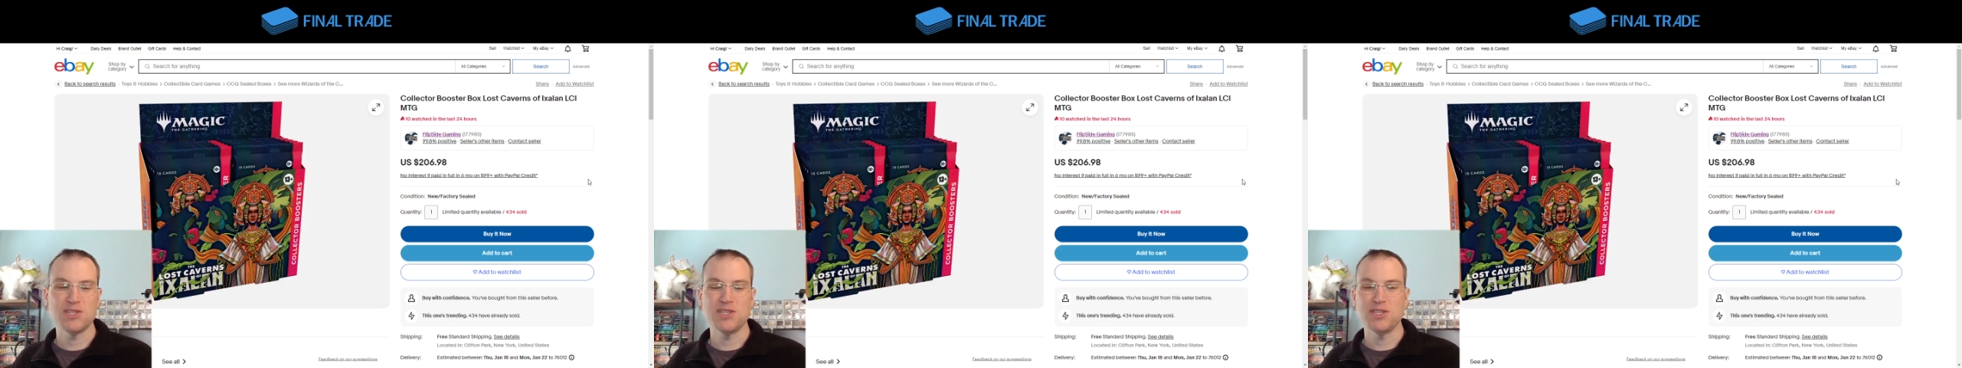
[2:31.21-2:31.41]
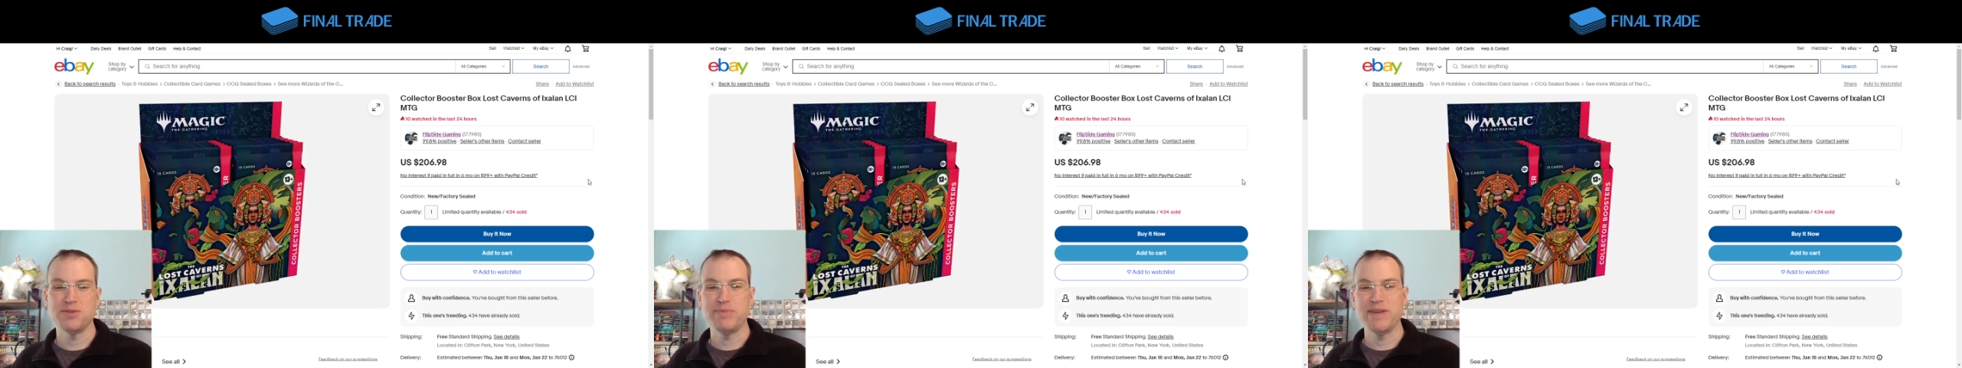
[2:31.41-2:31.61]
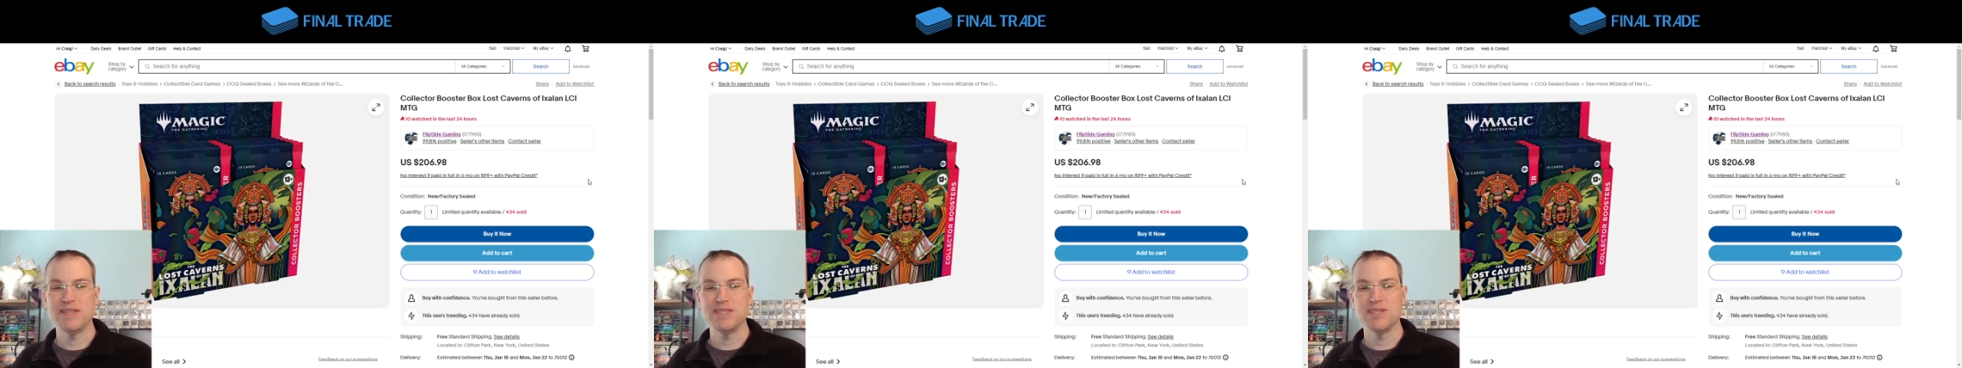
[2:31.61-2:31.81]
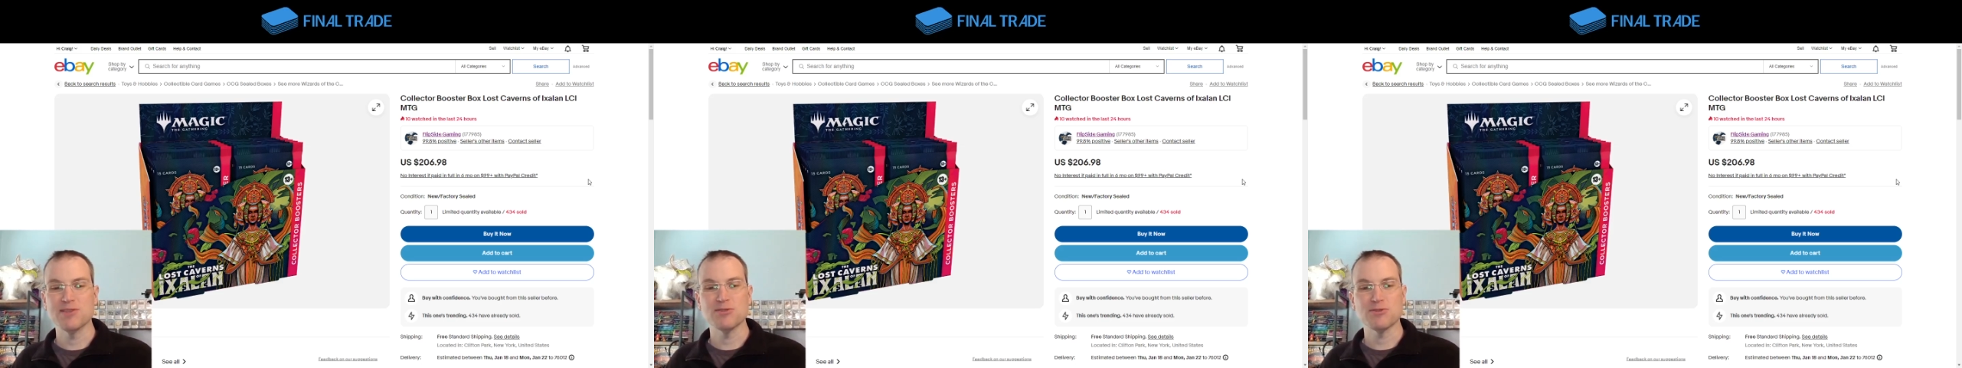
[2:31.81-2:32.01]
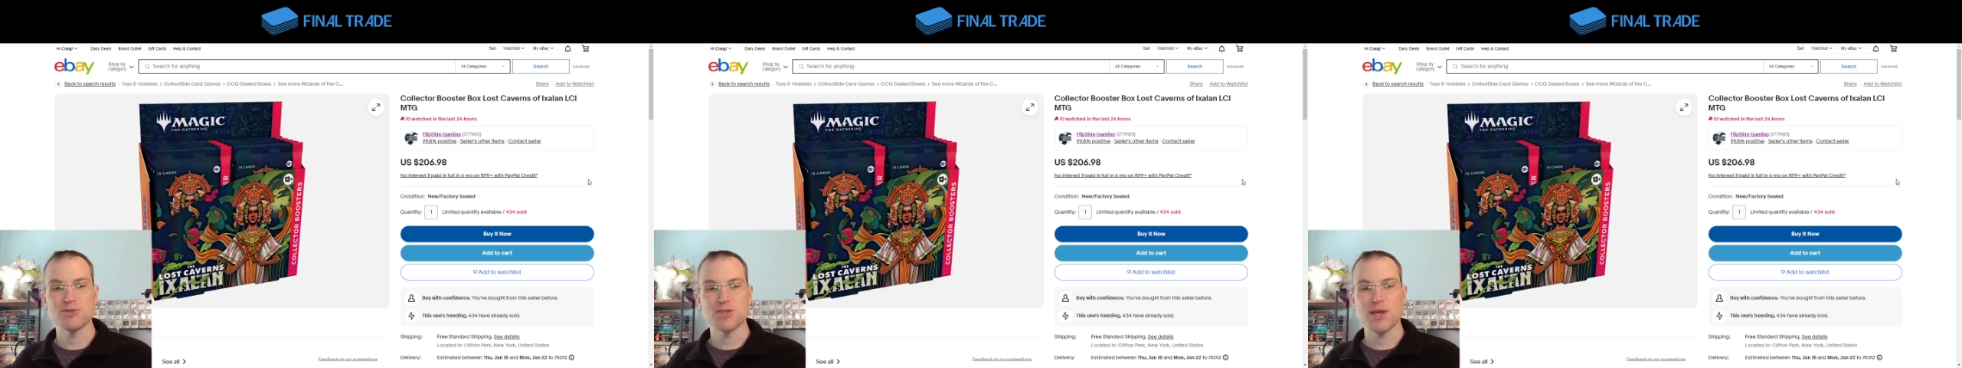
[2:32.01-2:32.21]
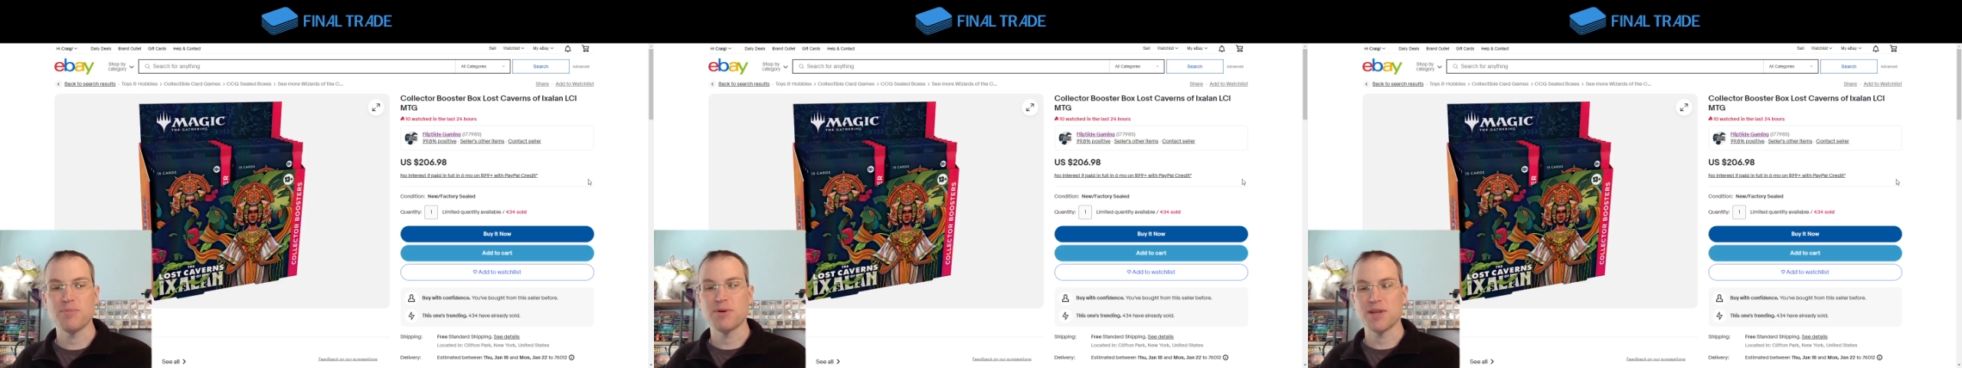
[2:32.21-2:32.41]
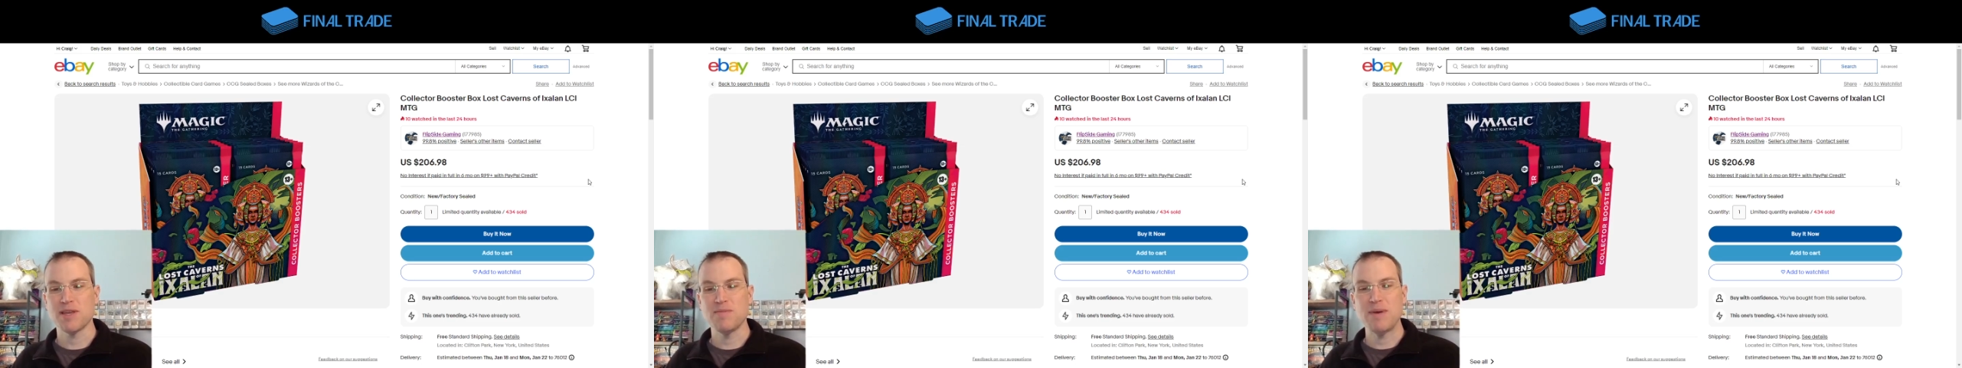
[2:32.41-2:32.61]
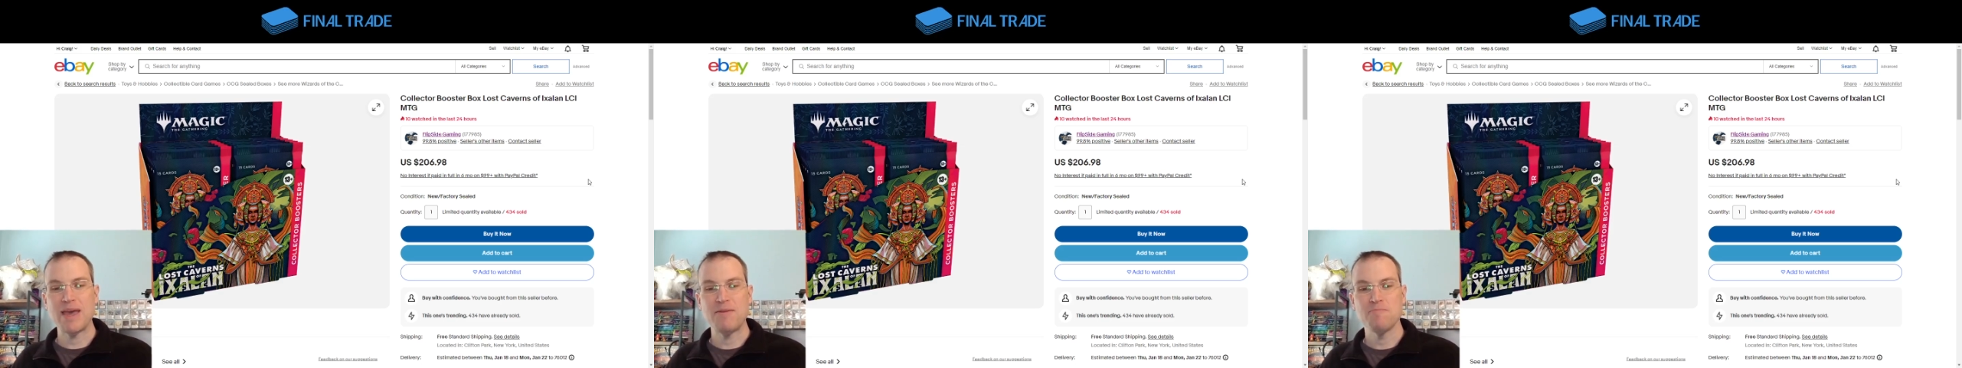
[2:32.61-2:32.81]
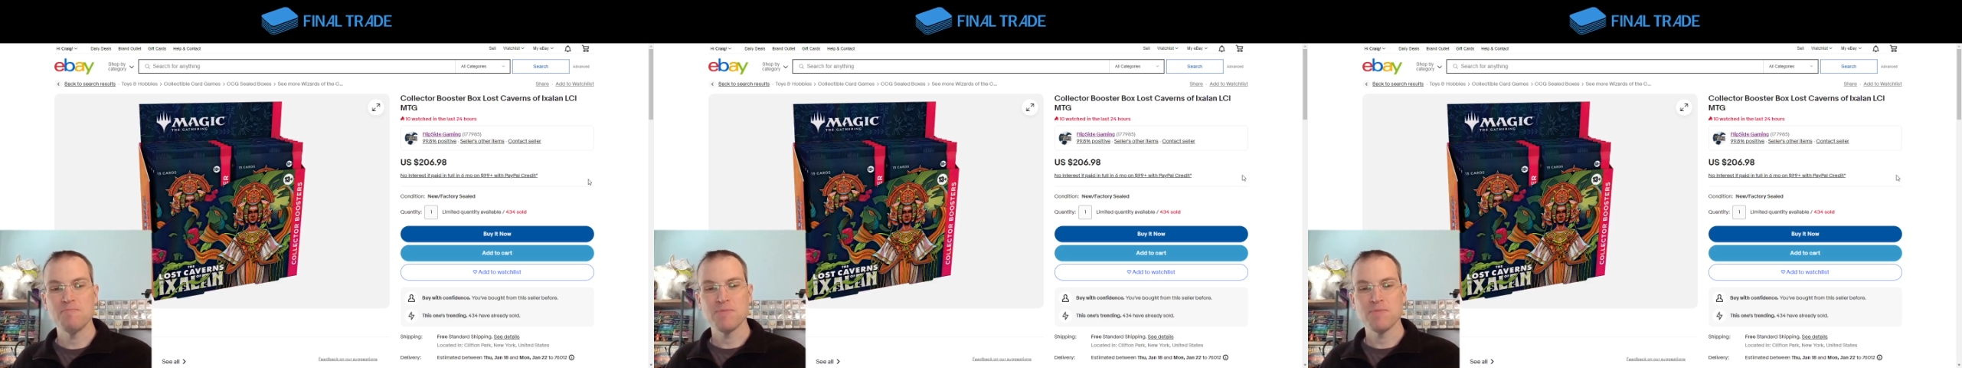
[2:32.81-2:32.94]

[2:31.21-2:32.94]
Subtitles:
these big dealers up on eBay